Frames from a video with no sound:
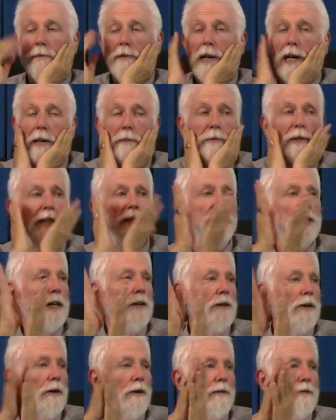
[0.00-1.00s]
read
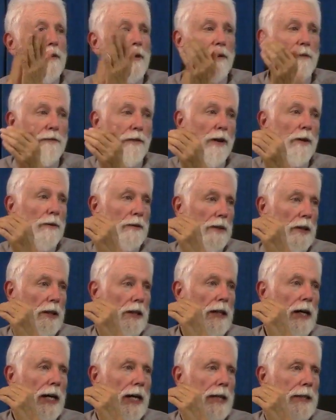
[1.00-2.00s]
tarot over the phone a
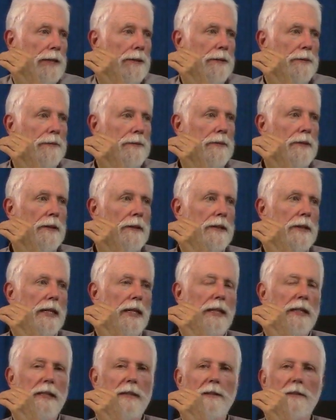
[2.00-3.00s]
lot.
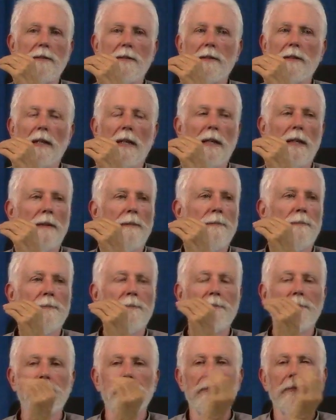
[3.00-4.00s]
Okay, it's part
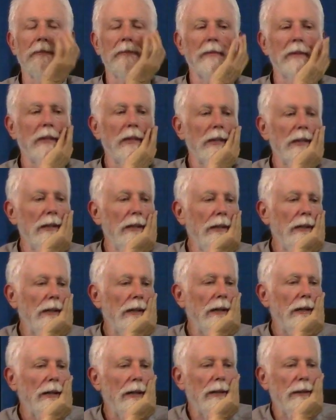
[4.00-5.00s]

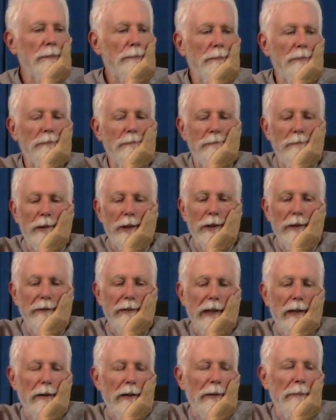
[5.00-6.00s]
of
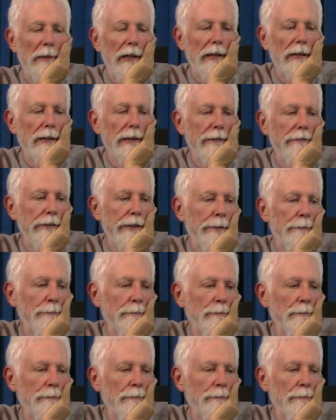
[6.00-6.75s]
how I make a living.